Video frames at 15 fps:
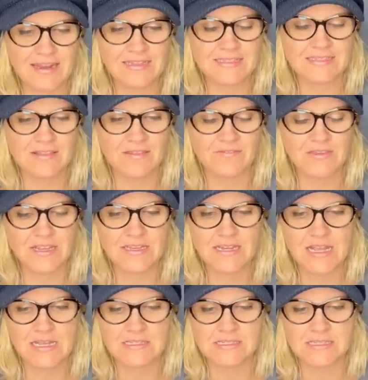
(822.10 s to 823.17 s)
is
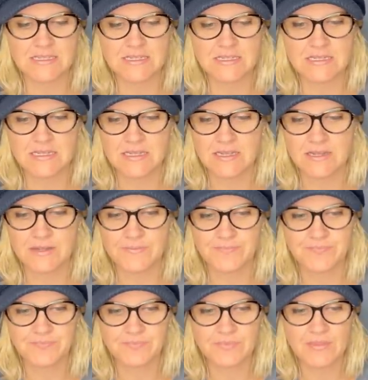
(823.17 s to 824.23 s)
fantastic.
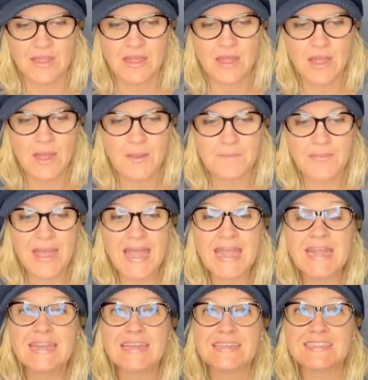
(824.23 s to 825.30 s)

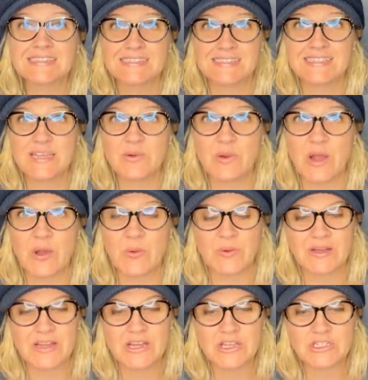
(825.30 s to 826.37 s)
Paid
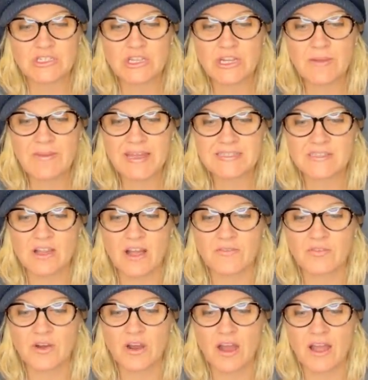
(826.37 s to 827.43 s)
zero. Took a best
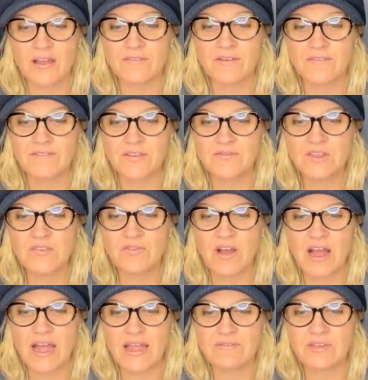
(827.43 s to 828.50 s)
offer of
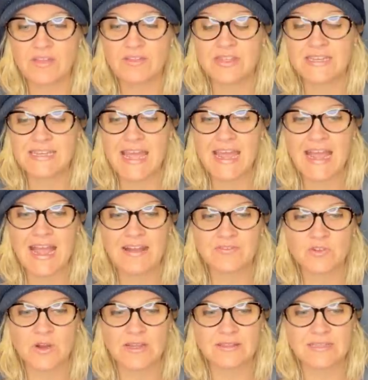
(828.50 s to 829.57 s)
fifty-five dollars the day
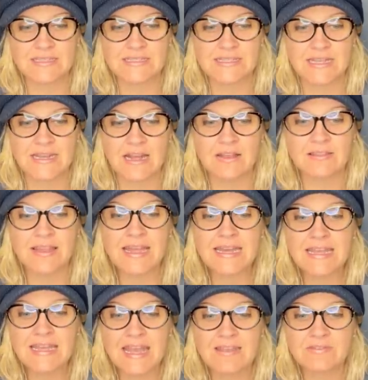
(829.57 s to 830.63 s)
after I listed. A
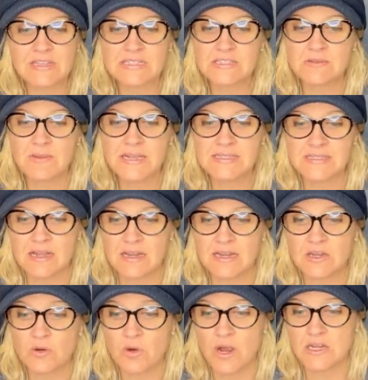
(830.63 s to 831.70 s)
lady gave this to my son
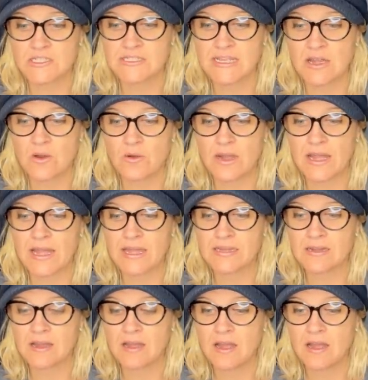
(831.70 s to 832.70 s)
at a garage sale, and